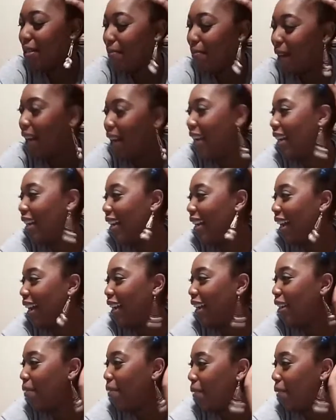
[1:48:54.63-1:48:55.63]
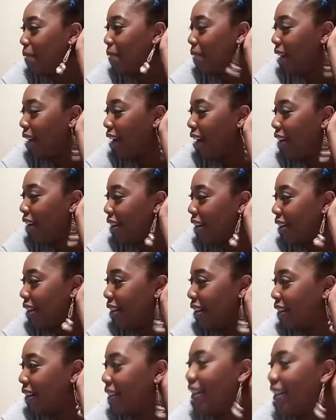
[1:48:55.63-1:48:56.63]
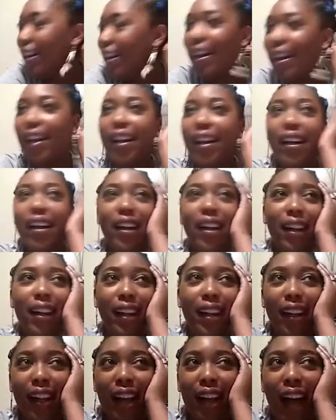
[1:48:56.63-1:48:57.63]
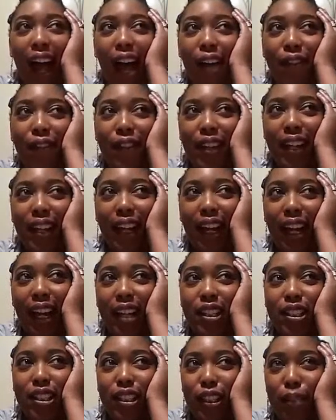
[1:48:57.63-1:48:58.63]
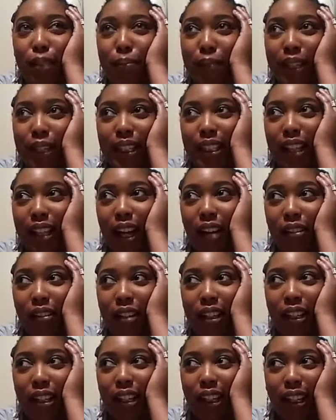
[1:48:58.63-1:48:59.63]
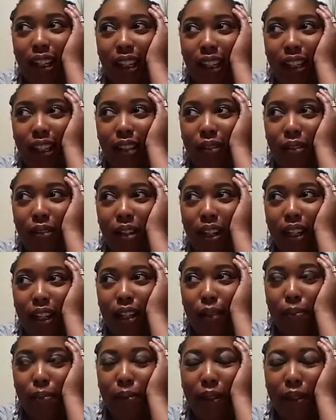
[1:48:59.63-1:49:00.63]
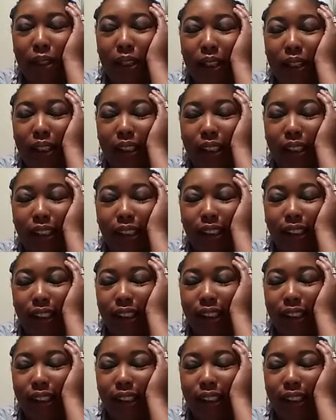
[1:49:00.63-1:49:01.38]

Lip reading: spot, and like you put me out here. I feel like I should have been talking anyway, but